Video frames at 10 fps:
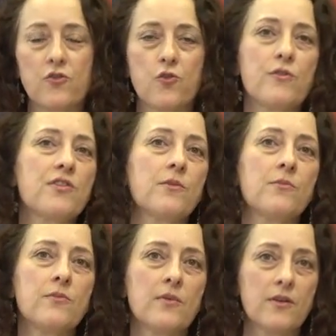
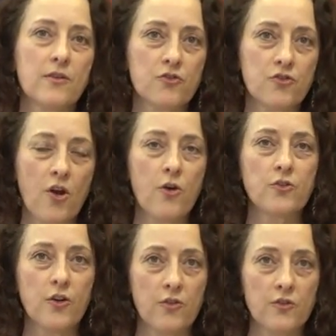truism, show,
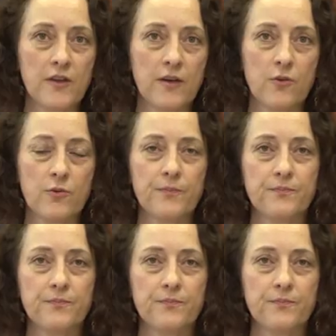don't tell.